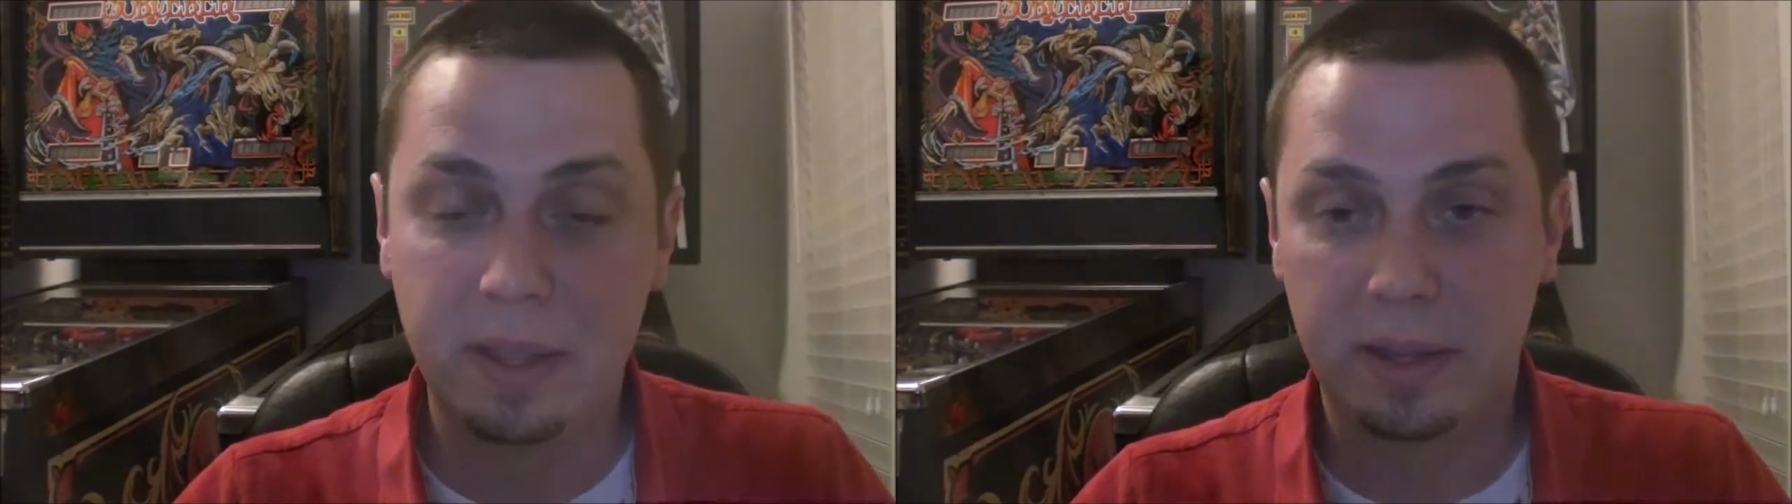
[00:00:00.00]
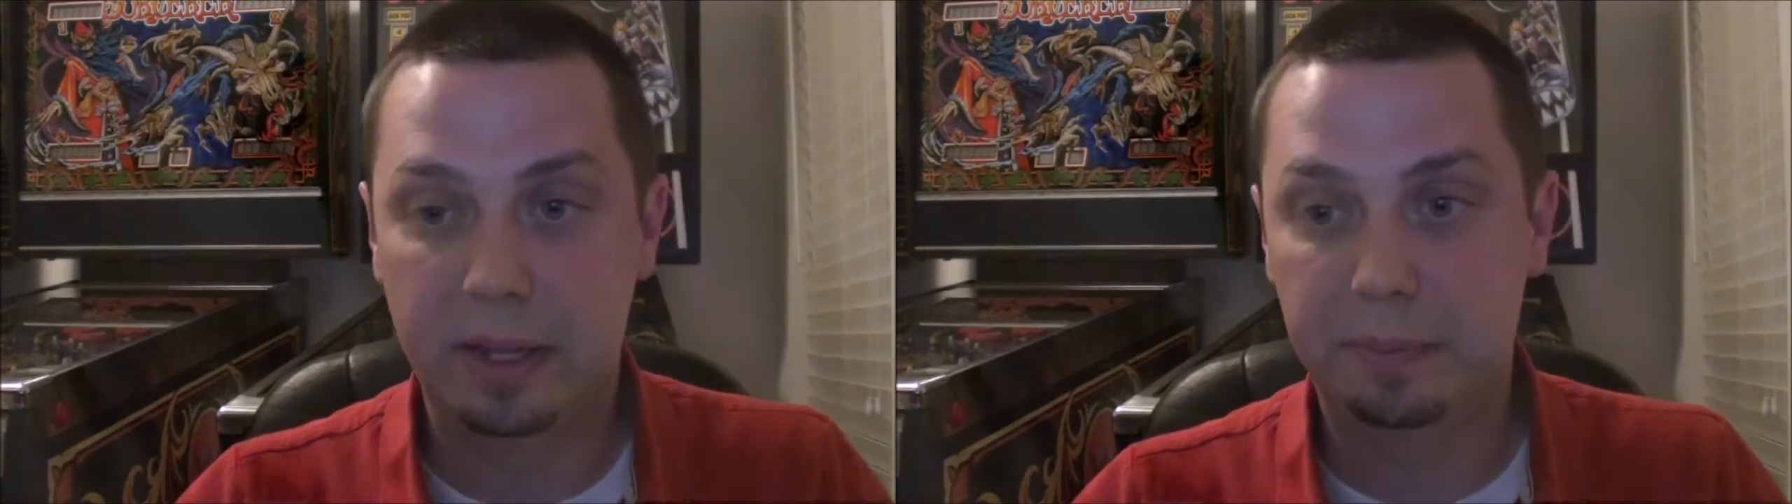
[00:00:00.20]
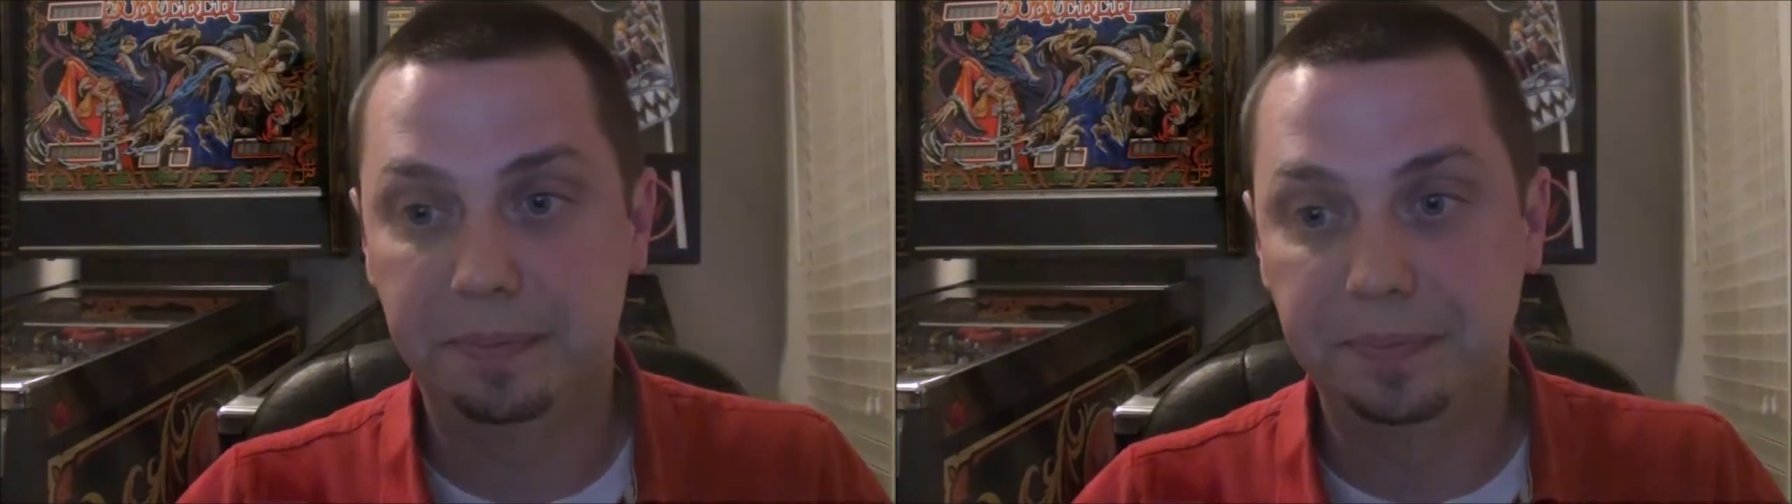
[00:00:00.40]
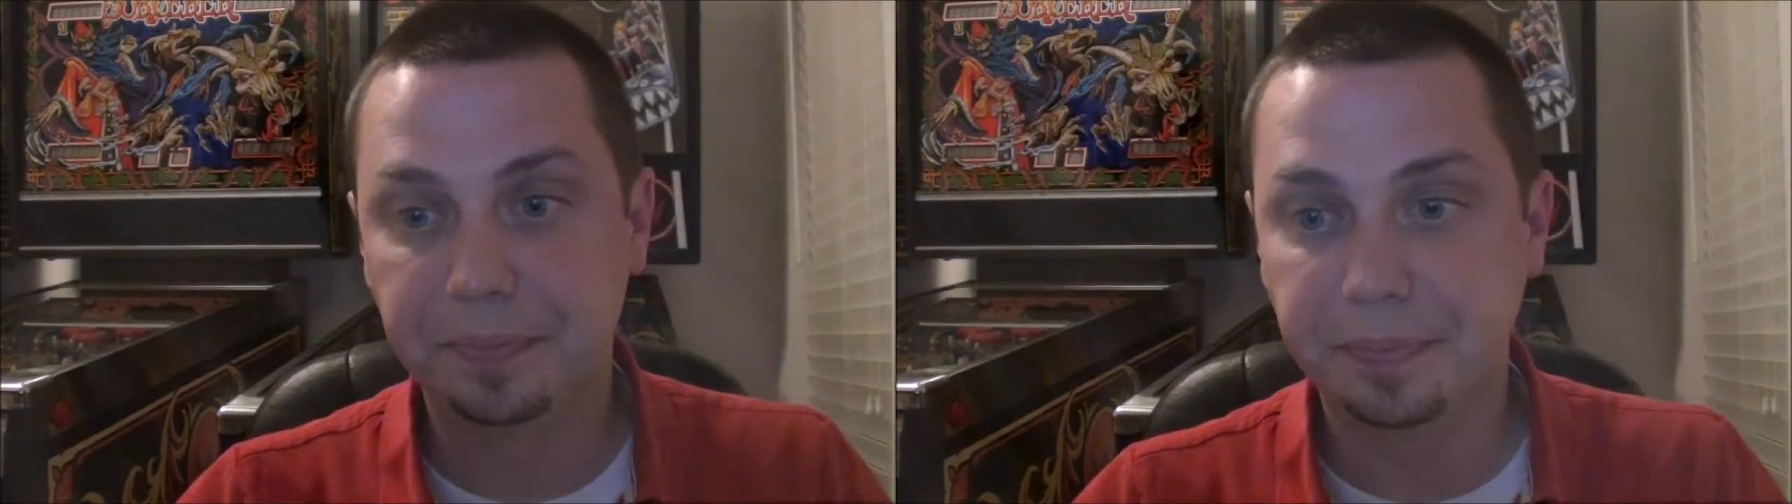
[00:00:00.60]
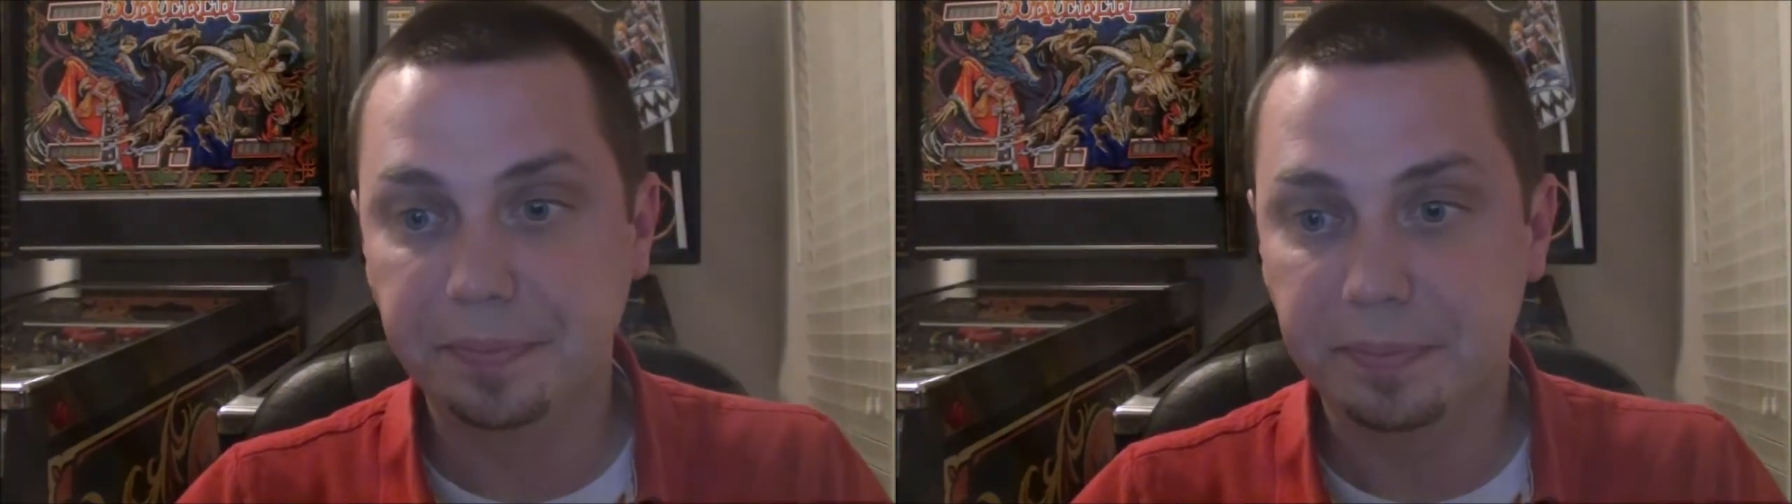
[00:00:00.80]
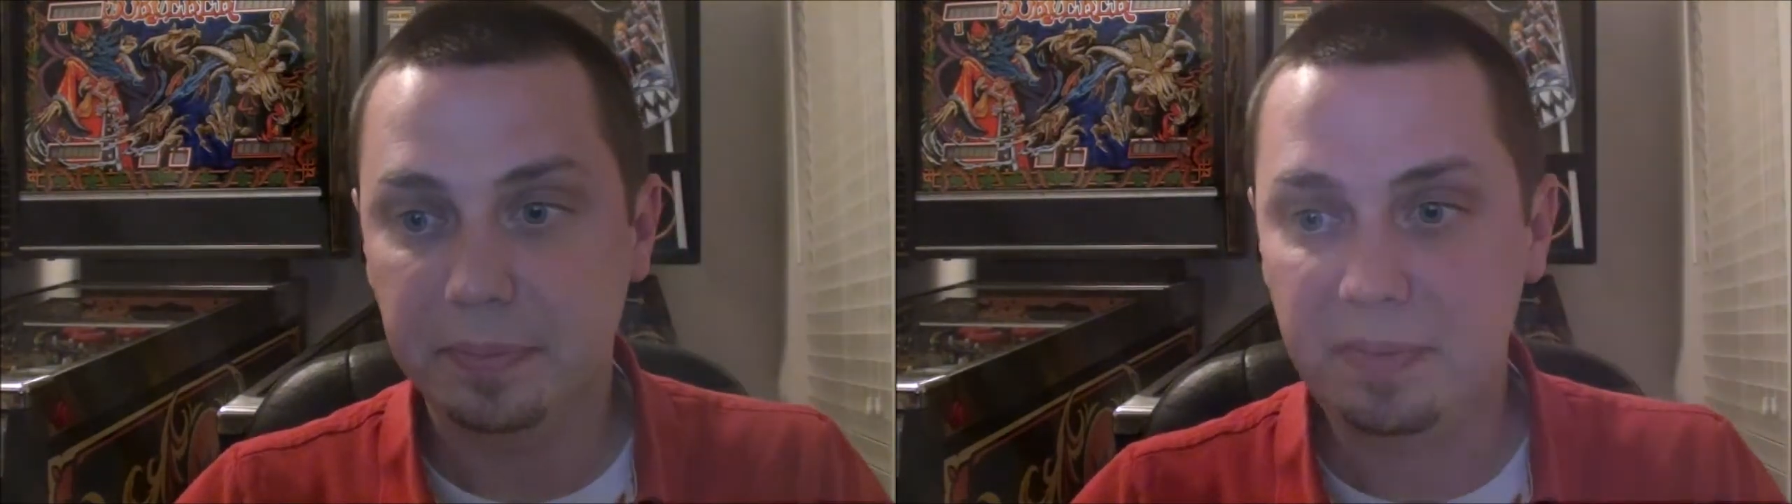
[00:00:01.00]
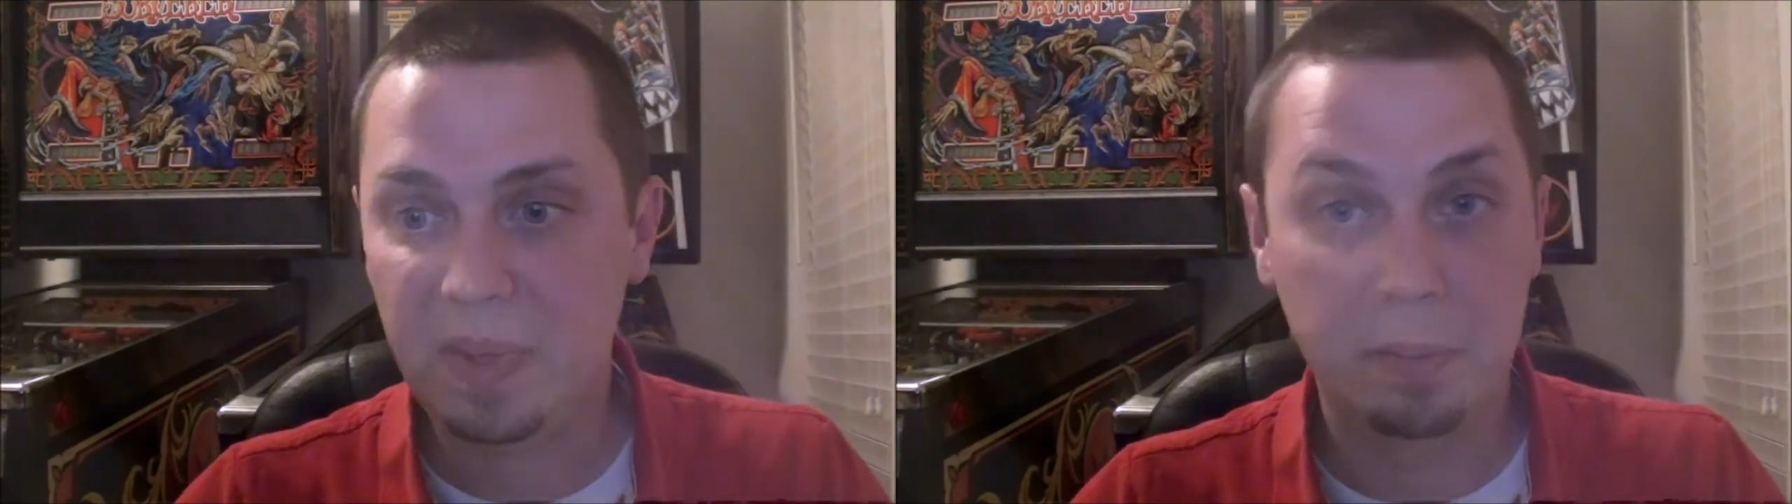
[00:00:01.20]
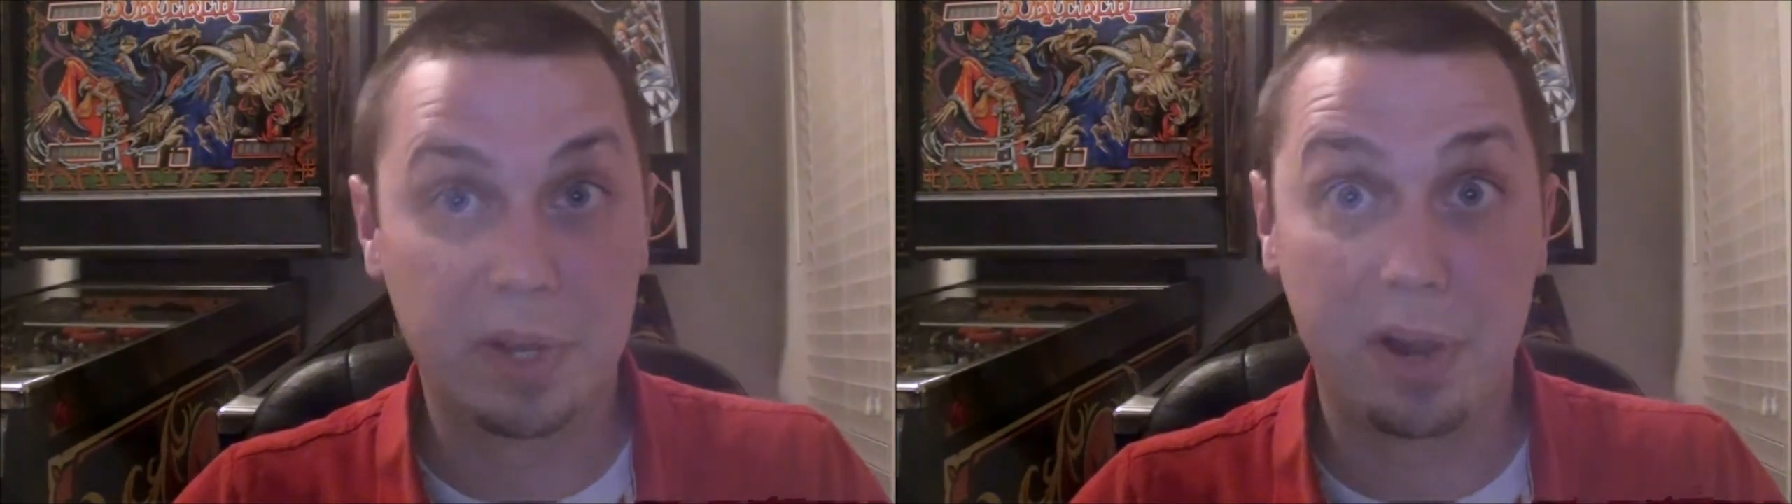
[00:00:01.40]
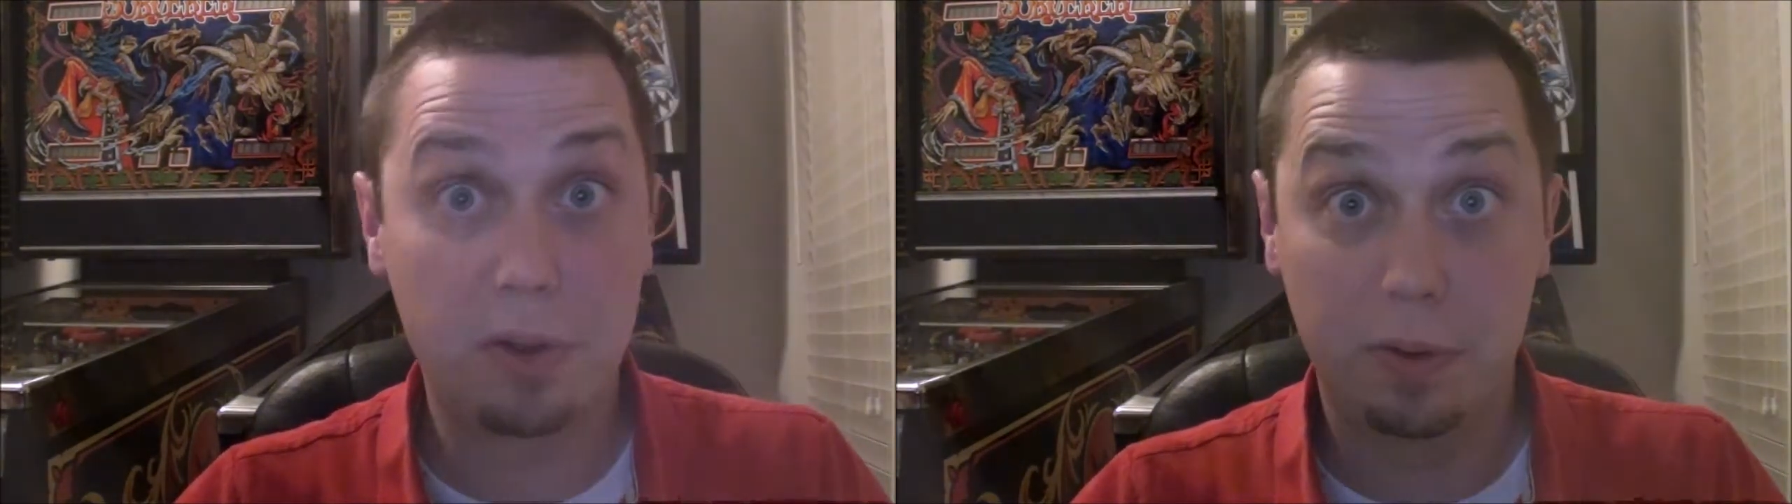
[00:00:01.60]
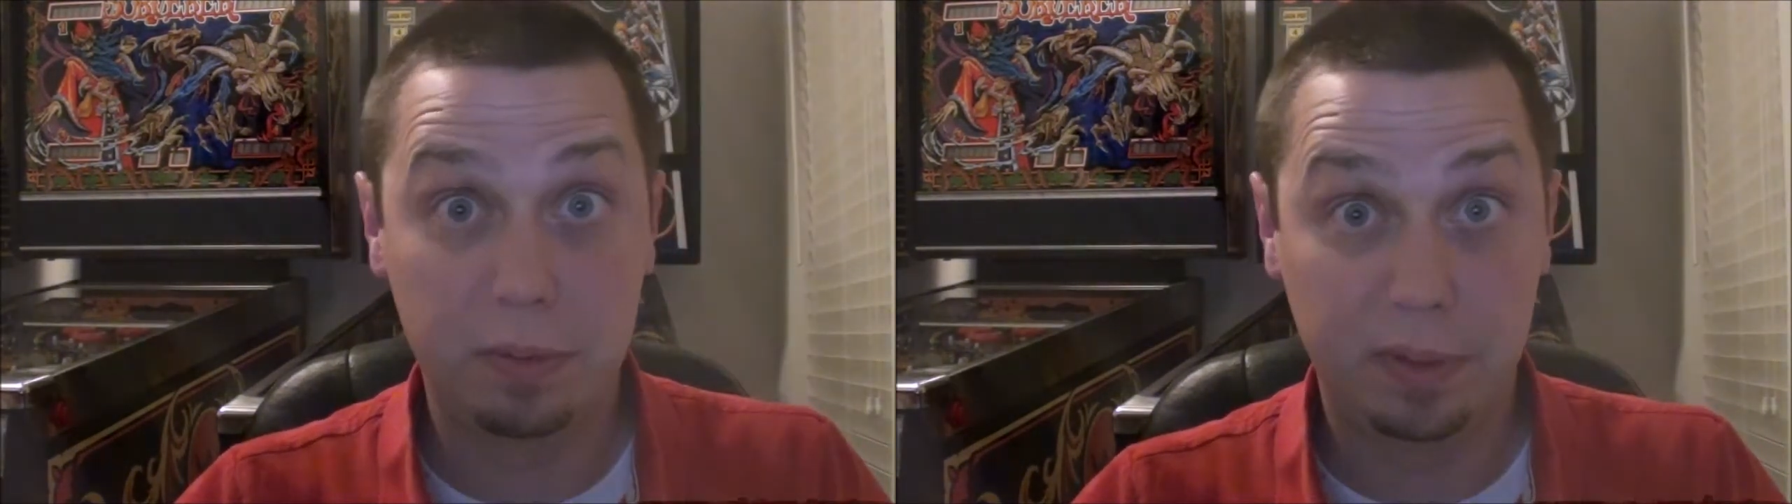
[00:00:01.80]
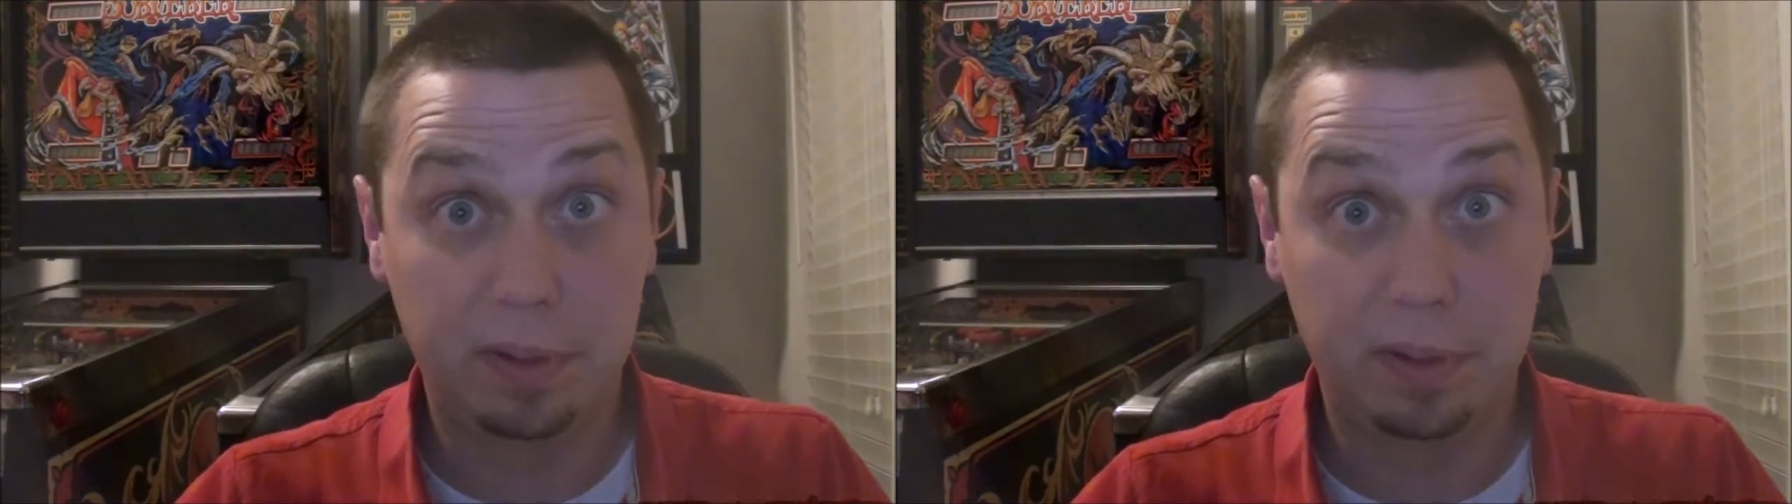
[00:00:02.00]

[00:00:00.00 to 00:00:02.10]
But no,